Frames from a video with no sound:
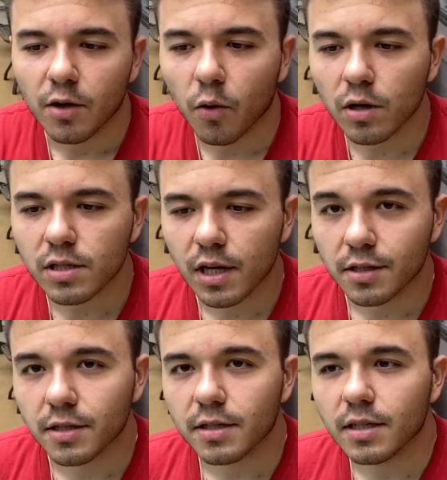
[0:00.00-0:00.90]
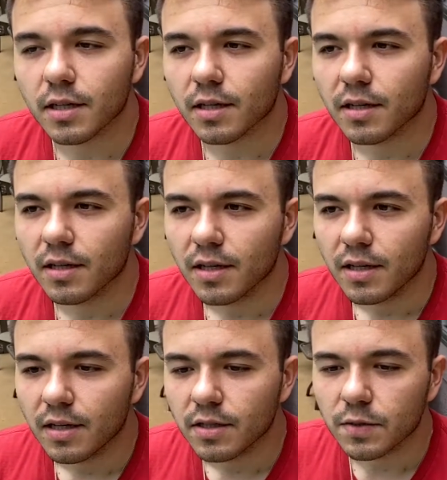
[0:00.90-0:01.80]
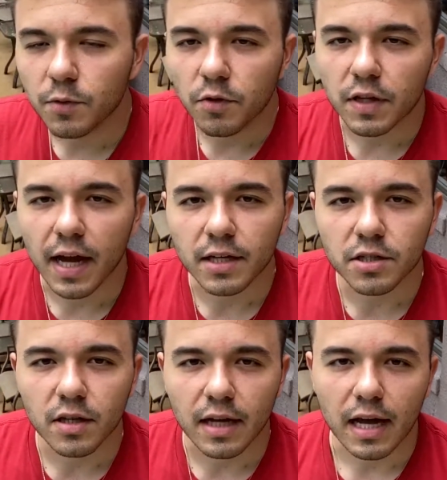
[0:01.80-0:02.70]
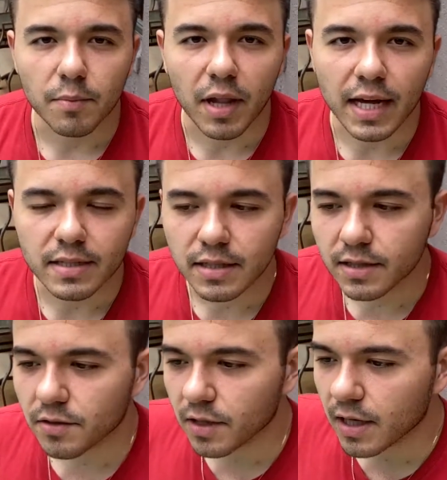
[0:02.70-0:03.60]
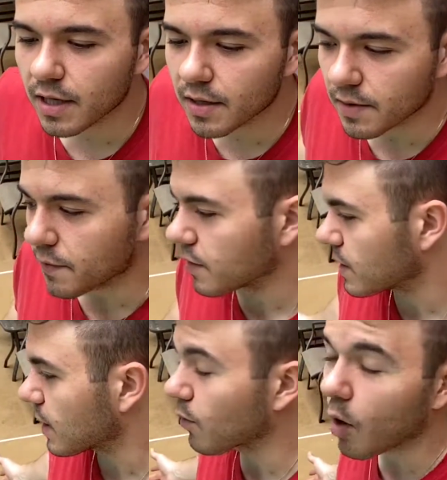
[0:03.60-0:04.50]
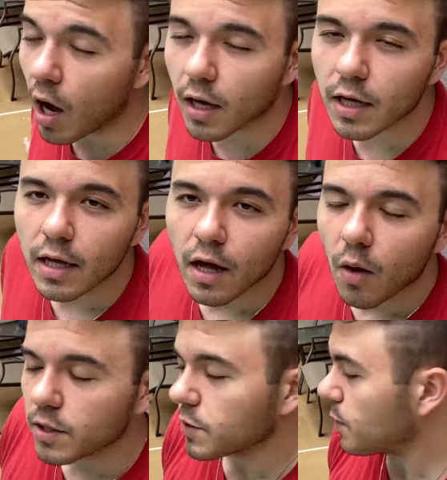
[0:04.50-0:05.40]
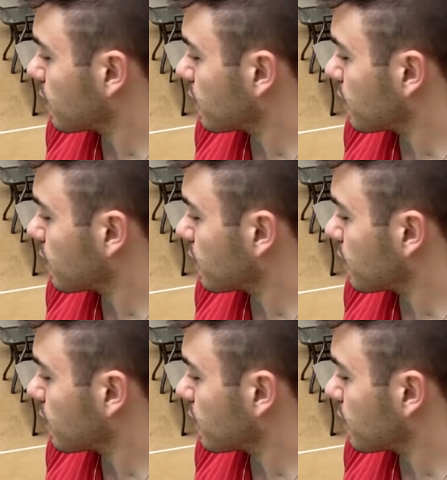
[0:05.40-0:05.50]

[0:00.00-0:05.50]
coarse, not just a smooth texture like out of plastic, so it feels like a rock, which is pretty